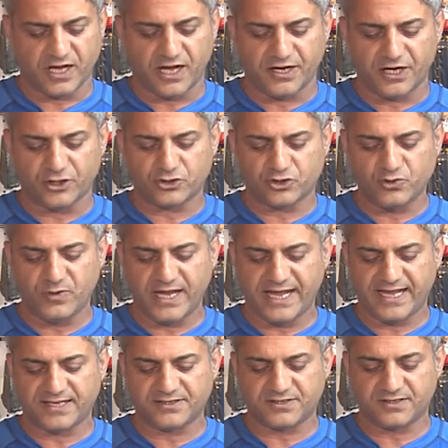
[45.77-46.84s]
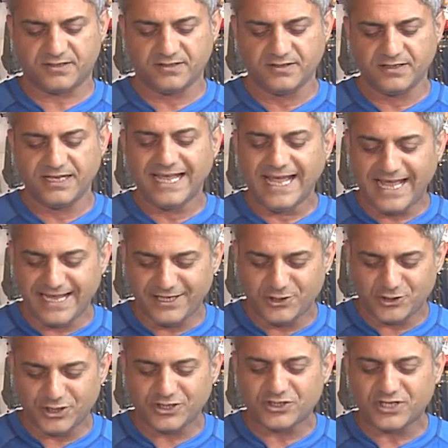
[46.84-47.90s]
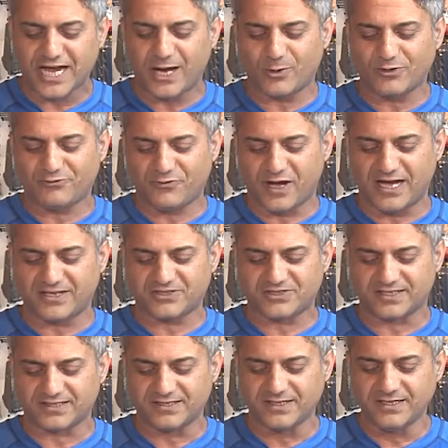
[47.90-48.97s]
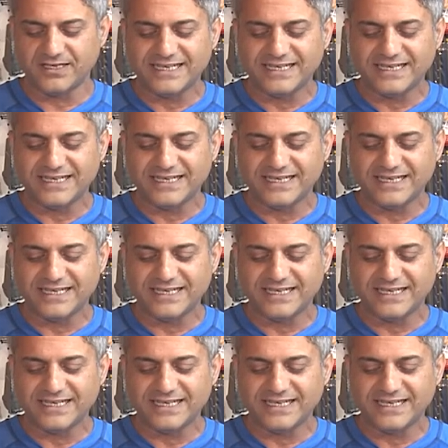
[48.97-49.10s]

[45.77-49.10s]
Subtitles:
on our two-handle ancient shower faucet.